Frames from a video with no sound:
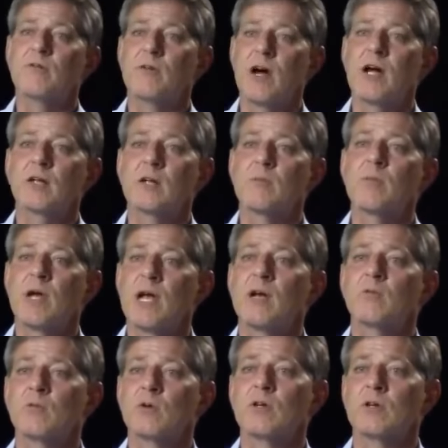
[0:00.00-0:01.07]
a violent
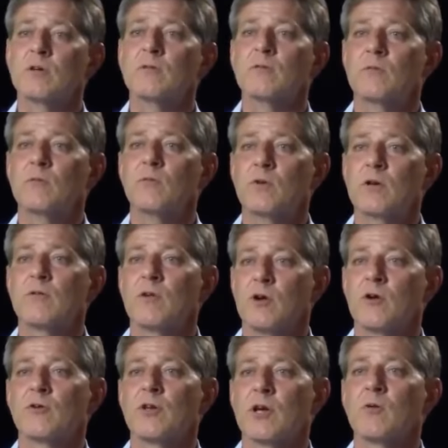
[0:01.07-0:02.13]
man would have
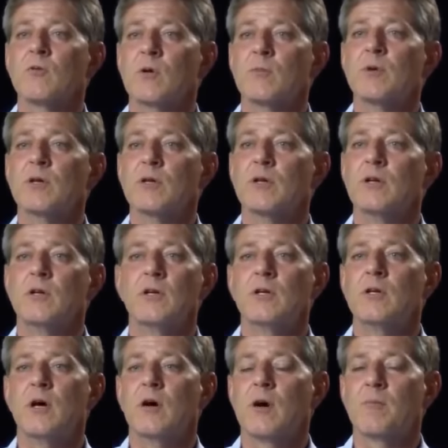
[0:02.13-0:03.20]
hurt that woman.
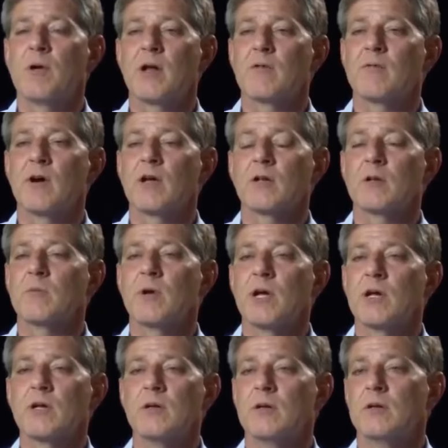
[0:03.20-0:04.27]
I'm not a violent
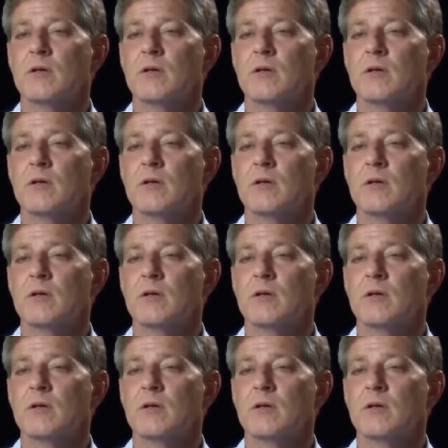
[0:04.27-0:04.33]
man.